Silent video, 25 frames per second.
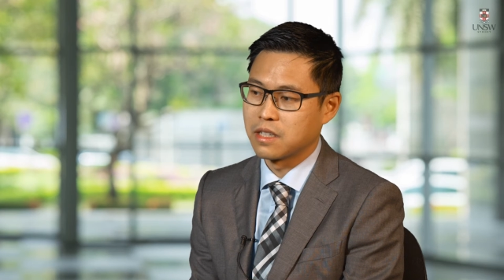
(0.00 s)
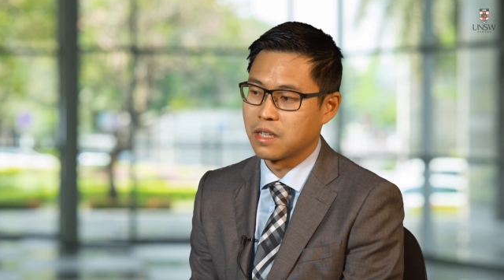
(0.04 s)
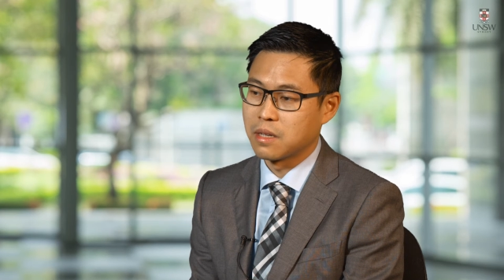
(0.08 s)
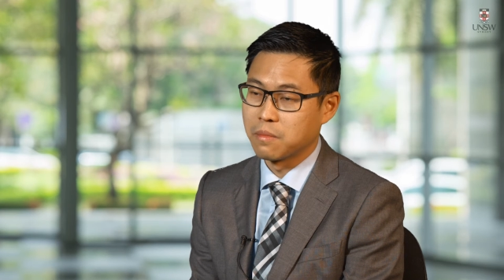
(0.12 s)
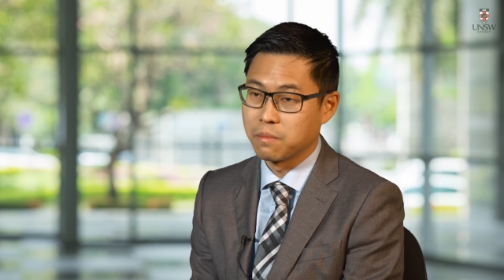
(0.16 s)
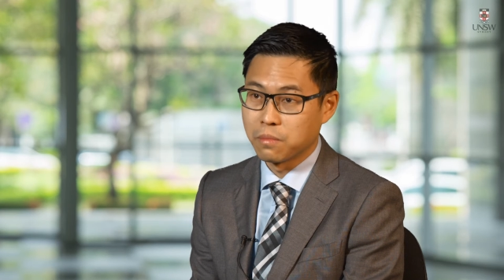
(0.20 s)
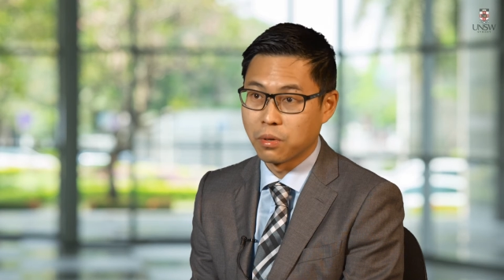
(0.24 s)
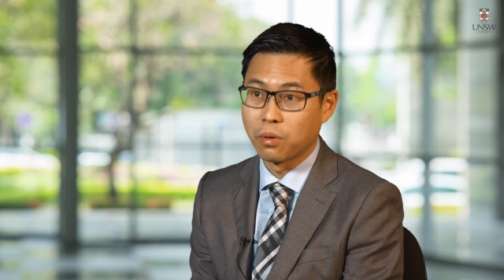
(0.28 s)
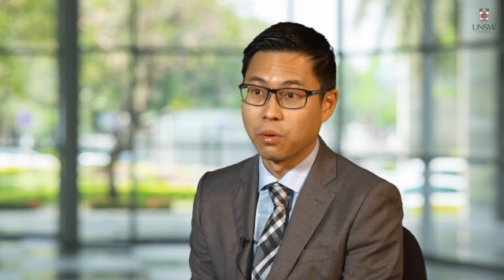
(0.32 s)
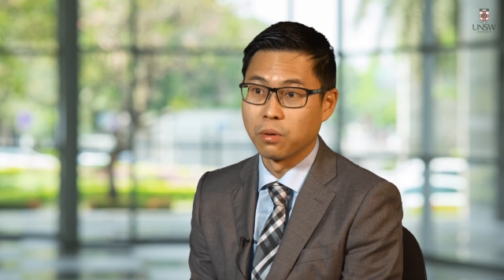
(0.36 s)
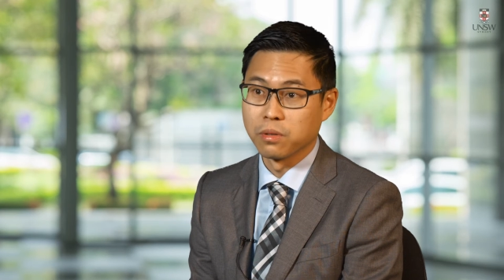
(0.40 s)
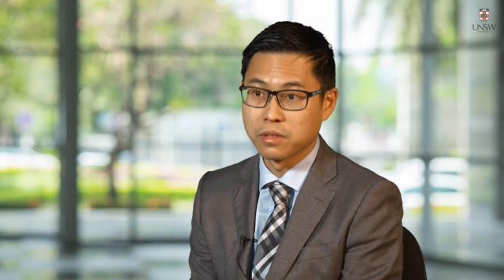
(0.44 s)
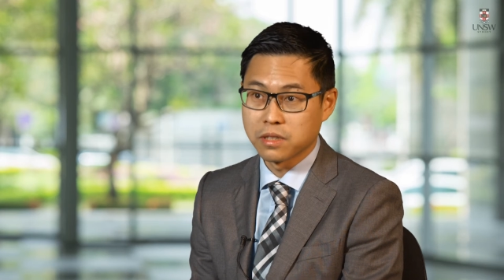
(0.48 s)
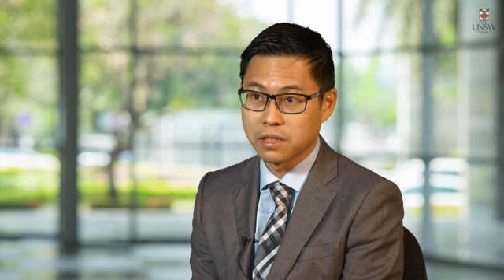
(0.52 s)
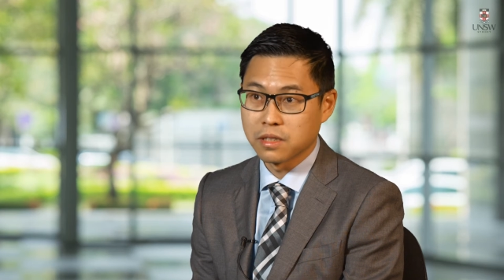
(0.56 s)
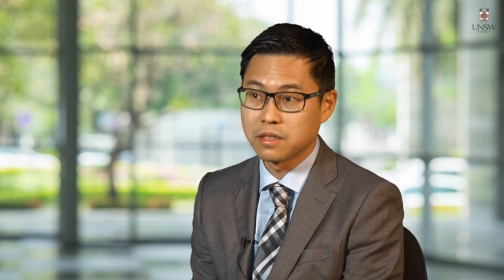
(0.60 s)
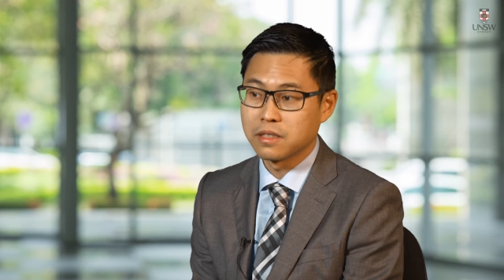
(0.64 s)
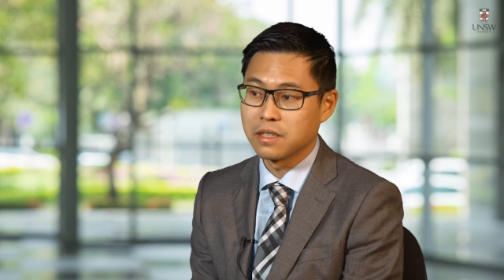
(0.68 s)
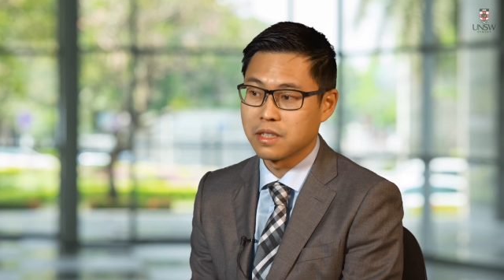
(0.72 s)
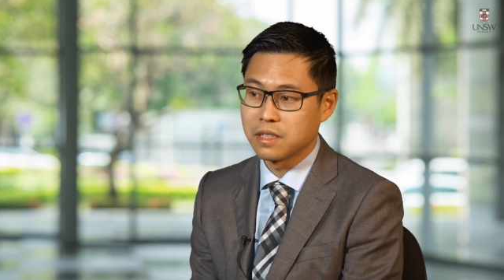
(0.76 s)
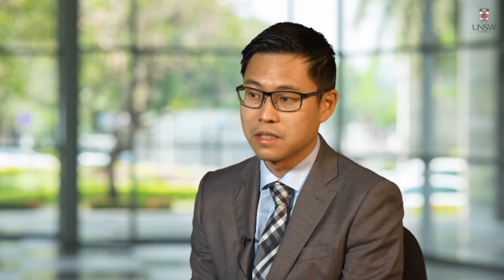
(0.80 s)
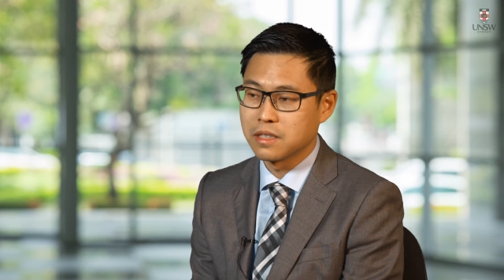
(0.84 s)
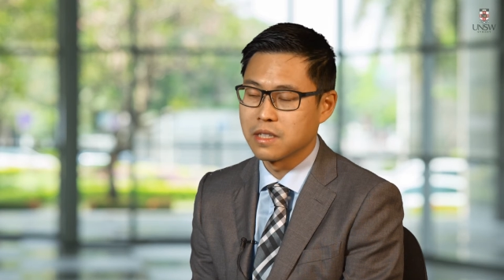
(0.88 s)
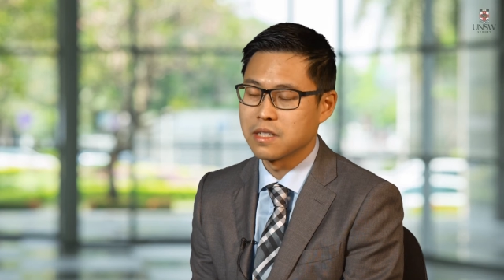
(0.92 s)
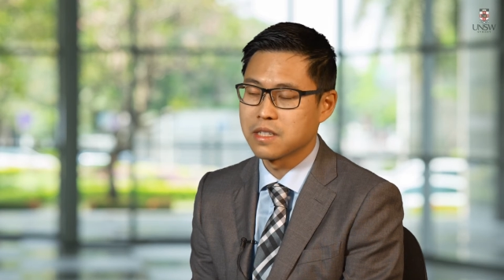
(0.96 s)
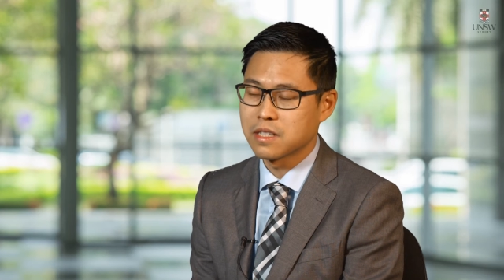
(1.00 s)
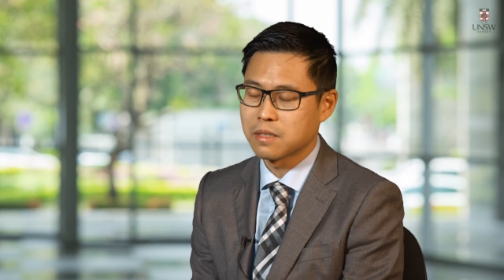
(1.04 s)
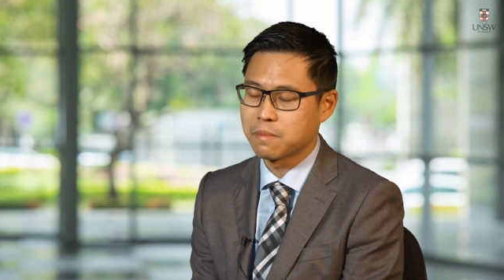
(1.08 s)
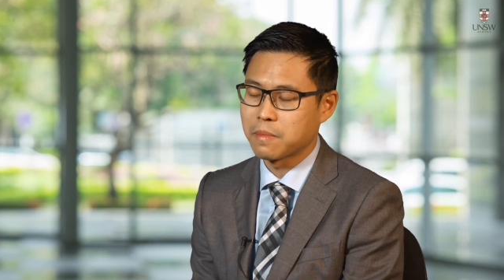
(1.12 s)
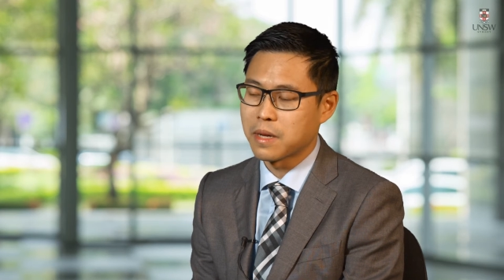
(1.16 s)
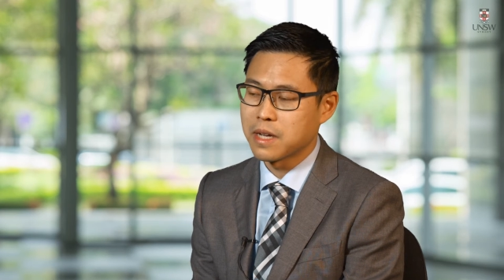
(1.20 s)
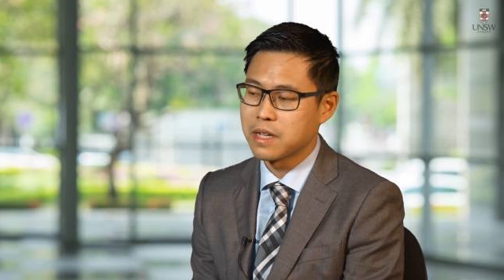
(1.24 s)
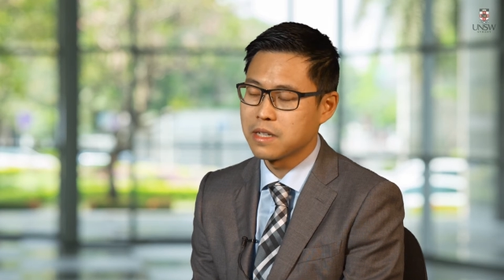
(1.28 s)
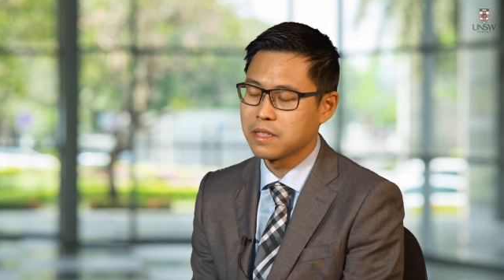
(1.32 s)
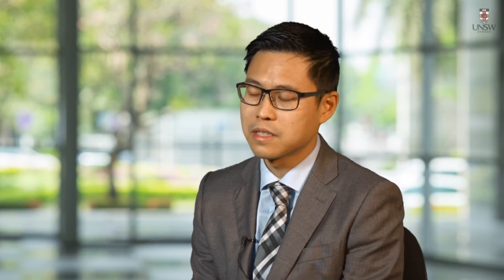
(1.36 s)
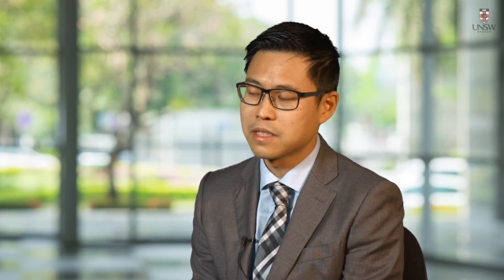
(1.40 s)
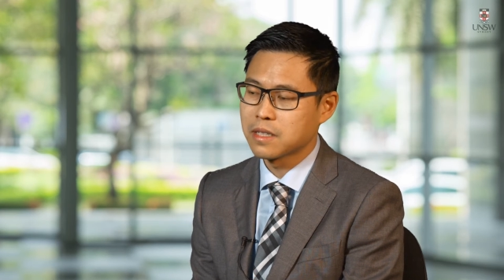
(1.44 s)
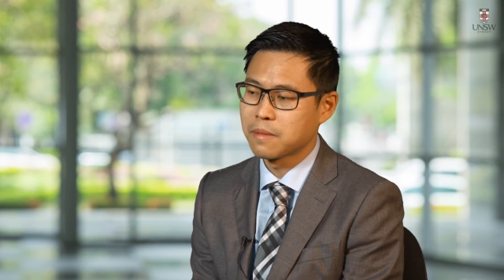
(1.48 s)
important in this
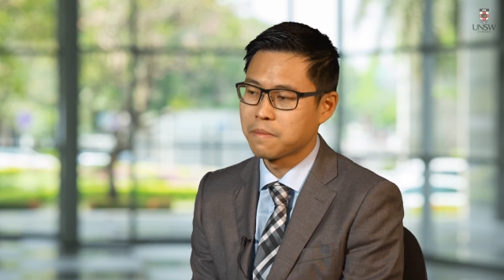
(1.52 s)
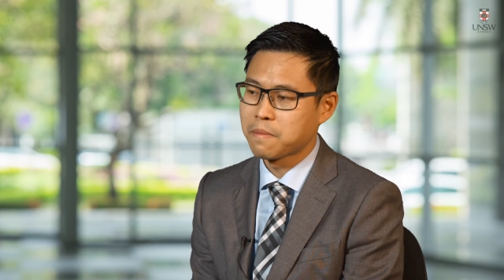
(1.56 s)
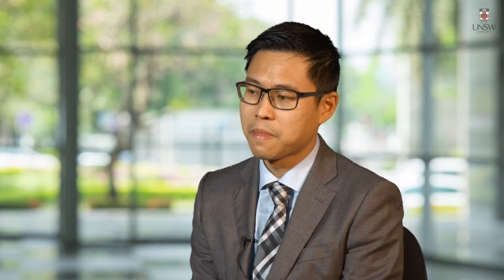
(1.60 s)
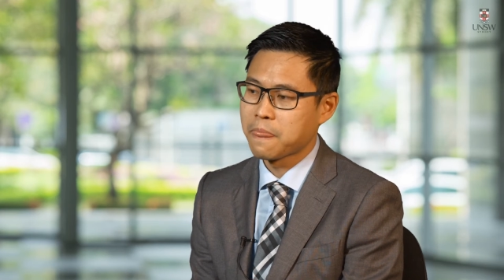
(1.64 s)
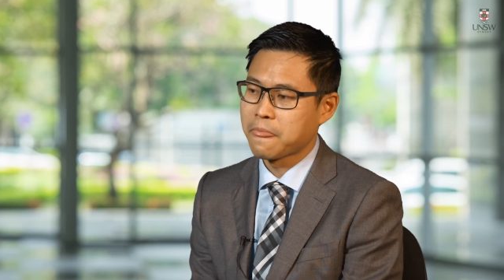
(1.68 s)
space.